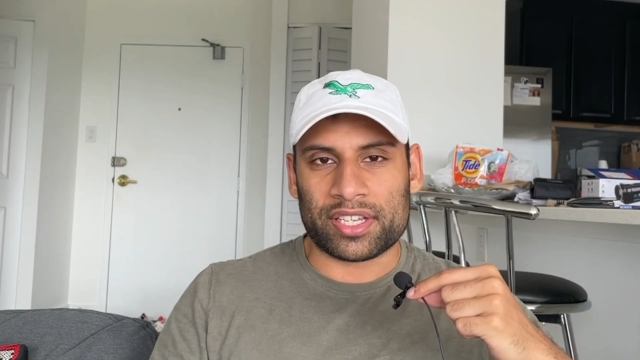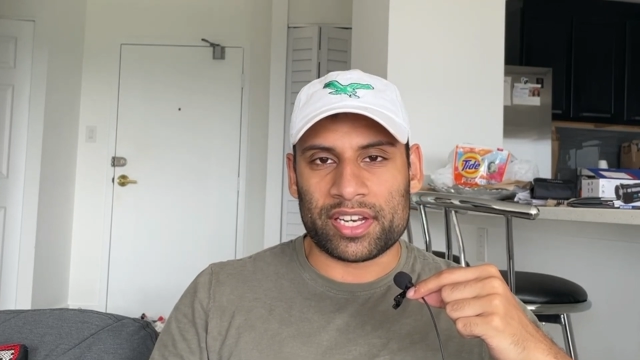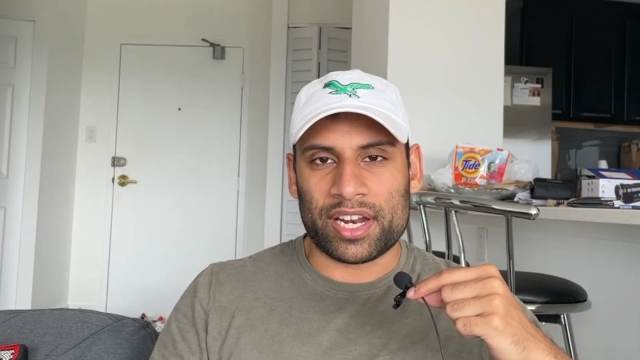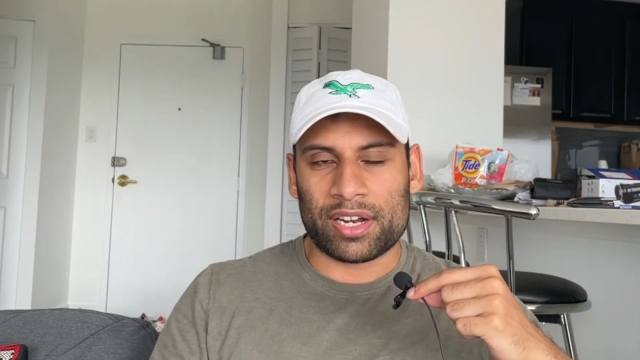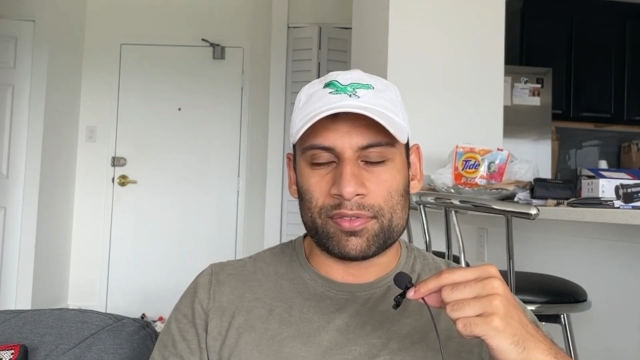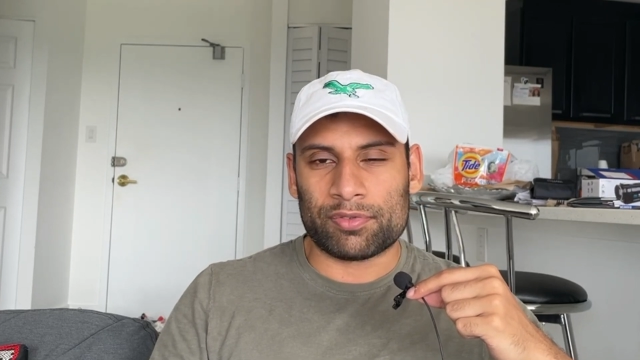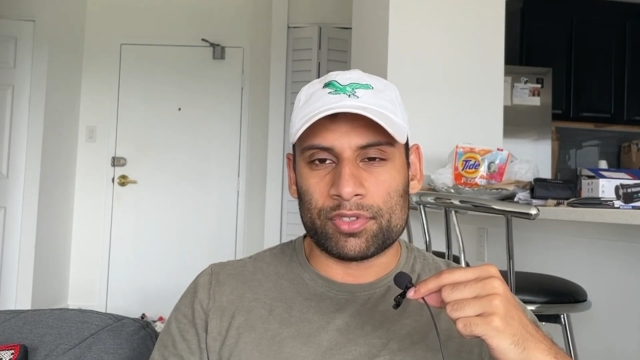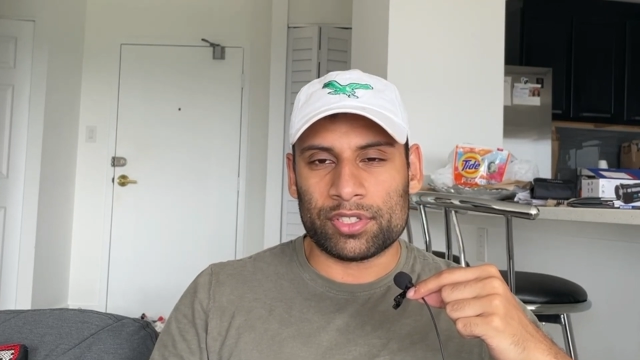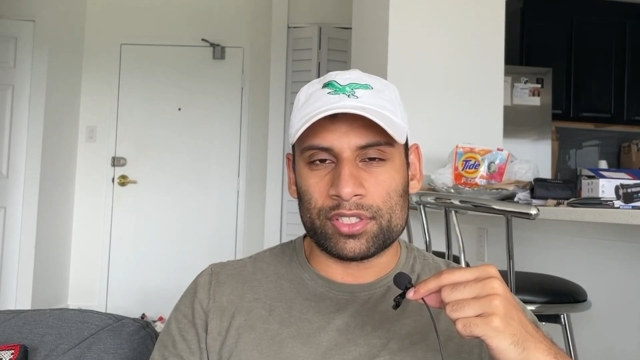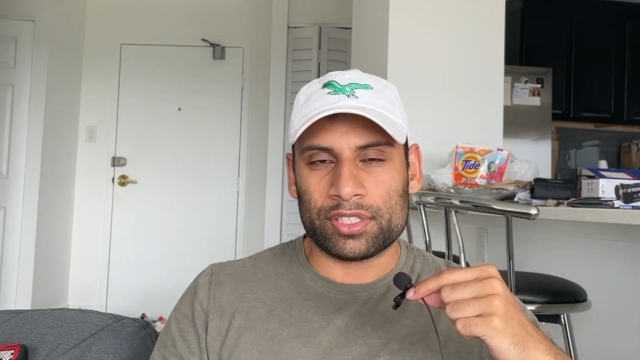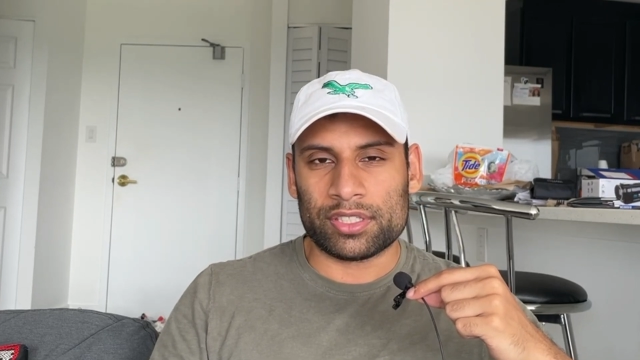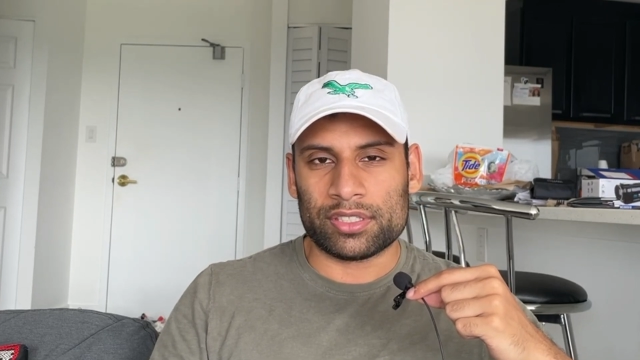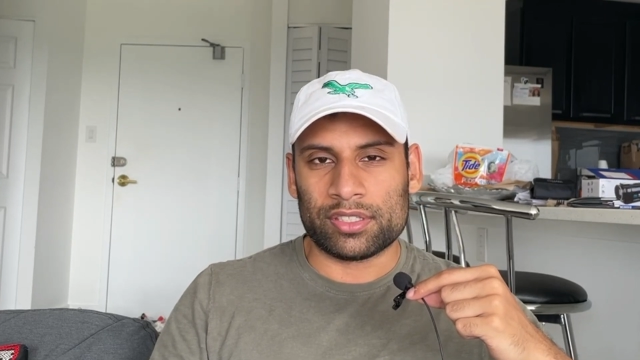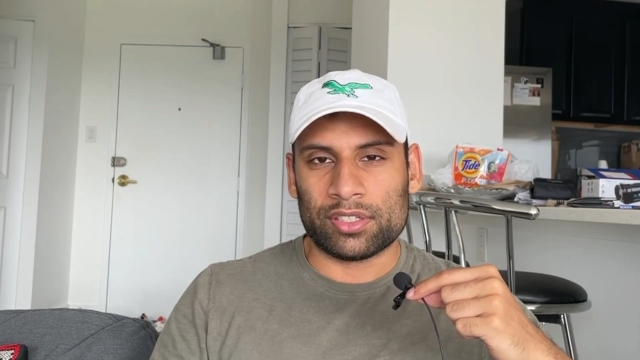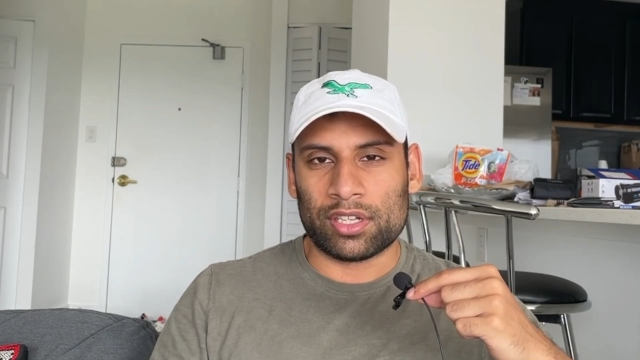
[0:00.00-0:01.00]
And I
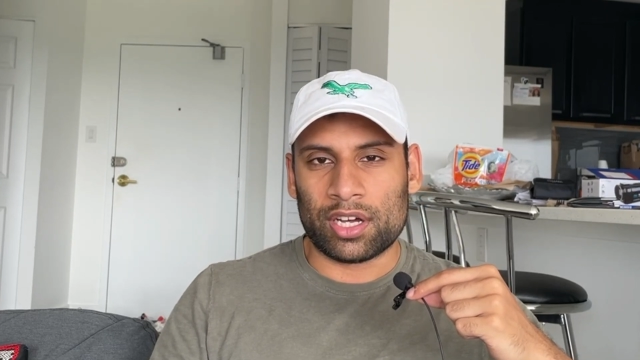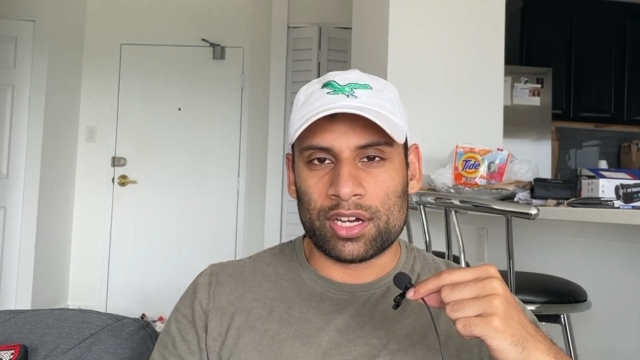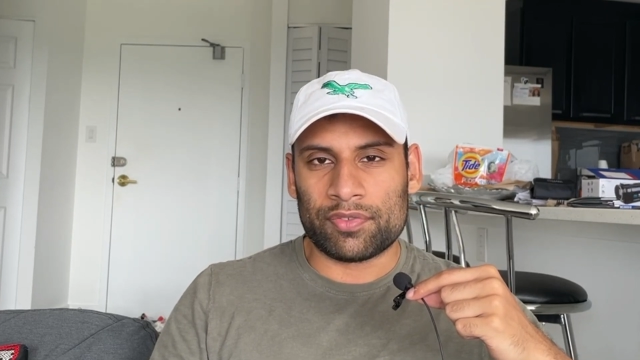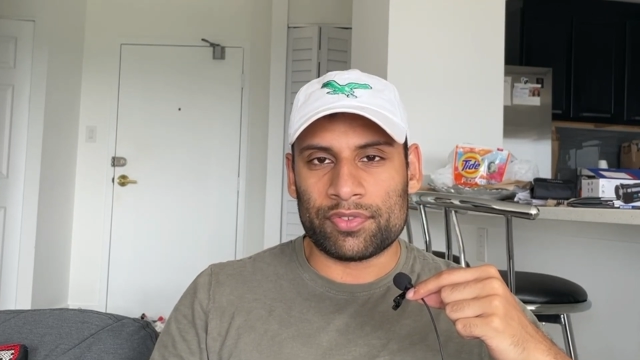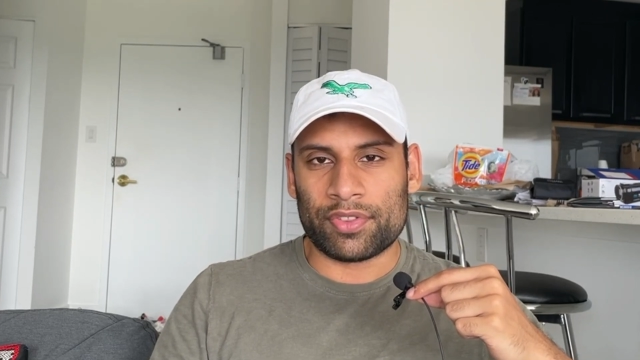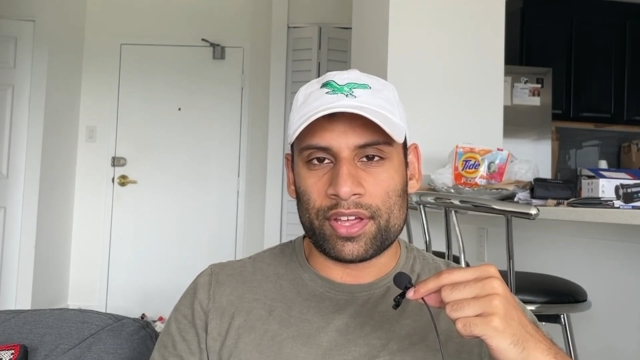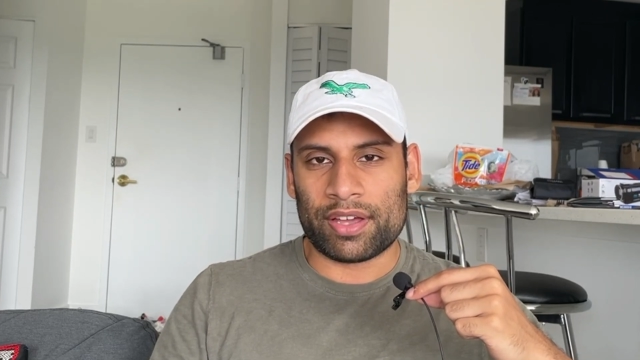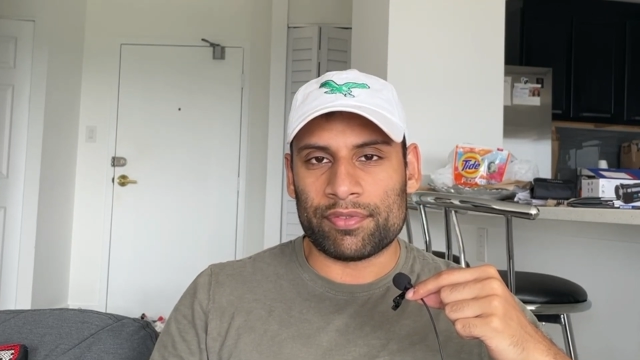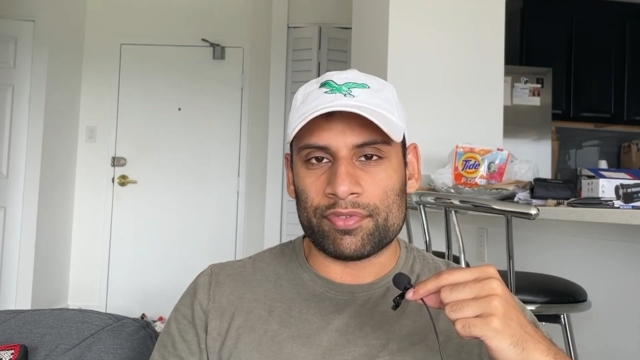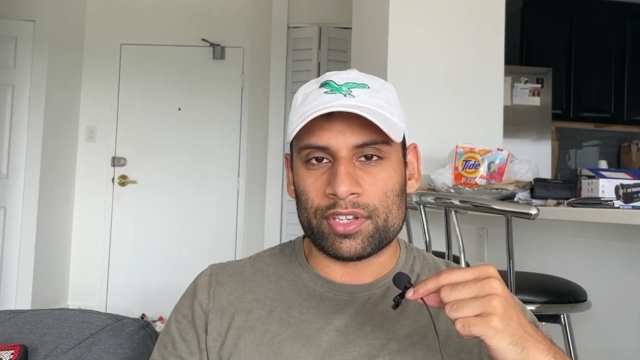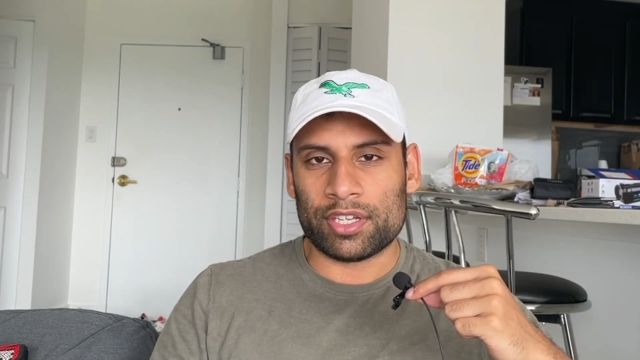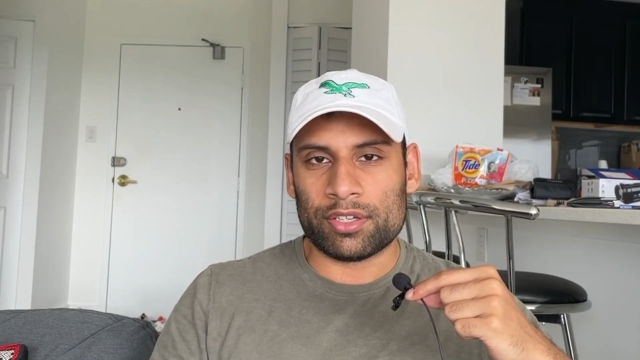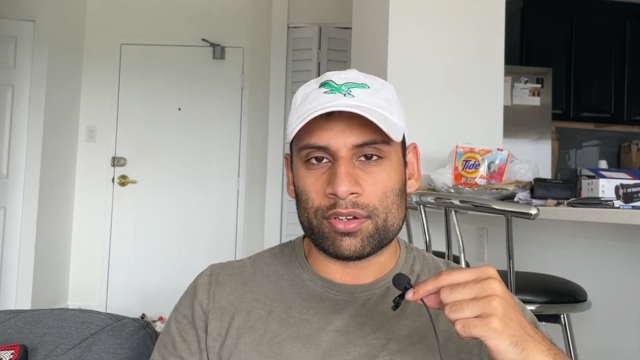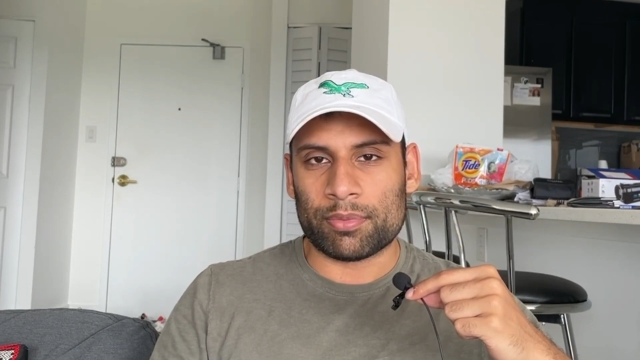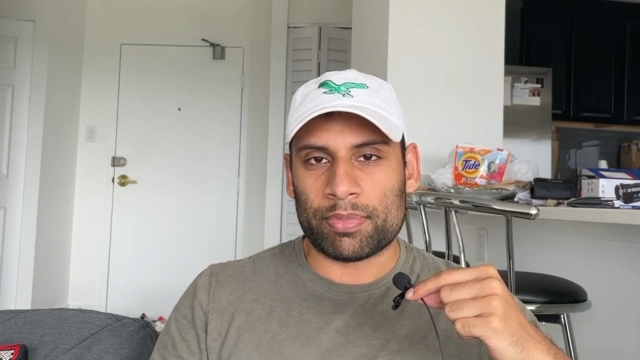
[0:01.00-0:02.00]
really loved that
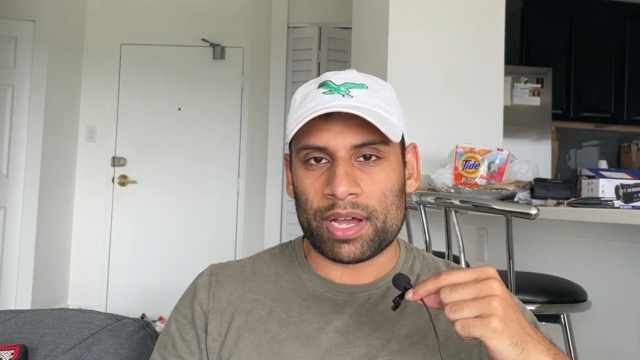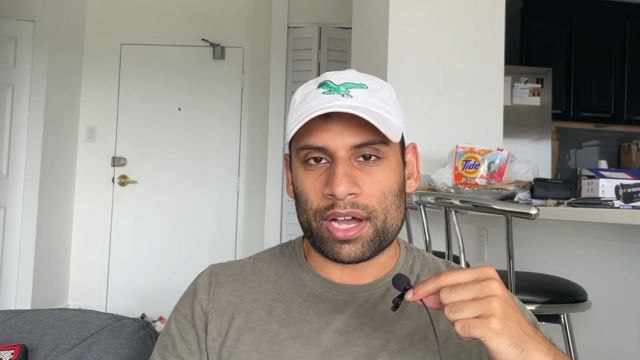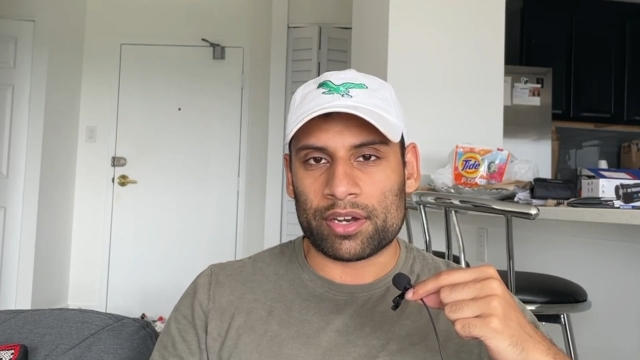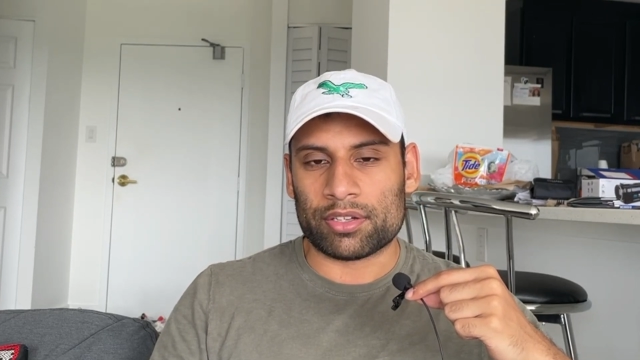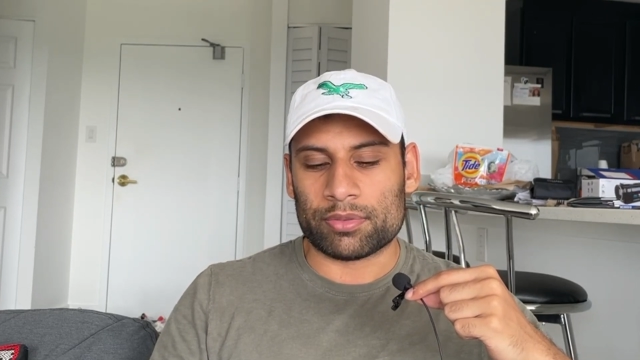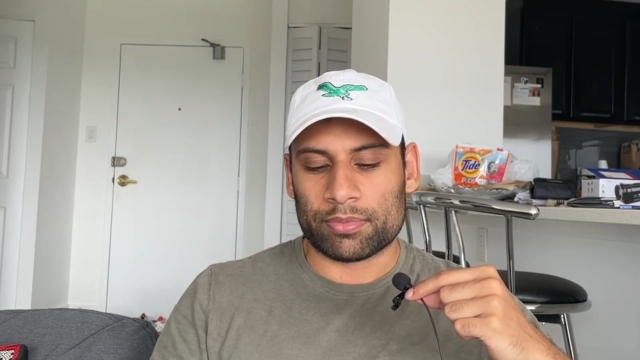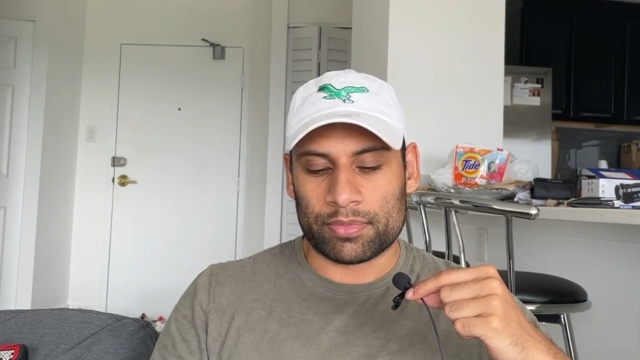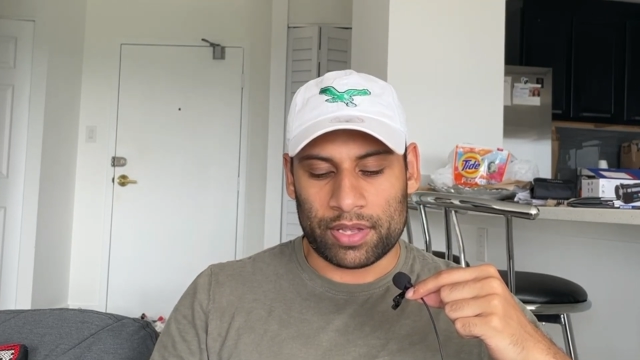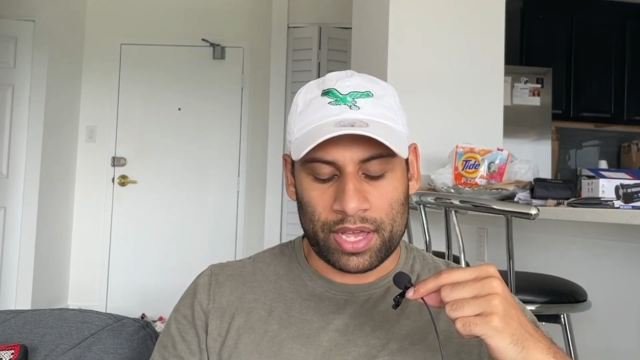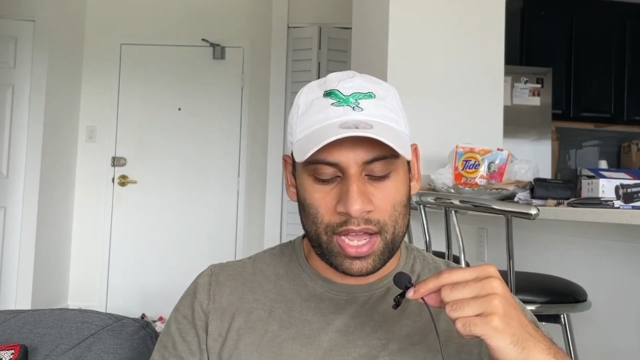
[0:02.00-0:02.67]
video about him.